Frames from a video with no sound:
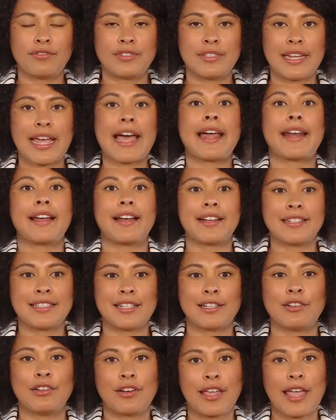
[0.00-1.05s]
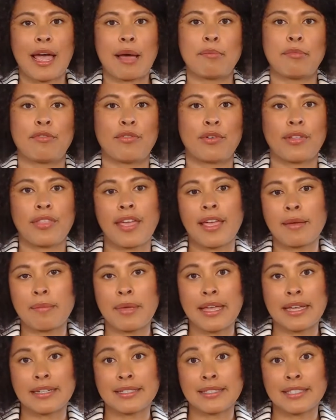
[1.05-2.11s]
data to look at before they can
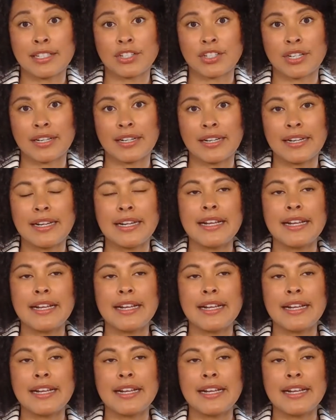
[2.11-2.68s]
make a decision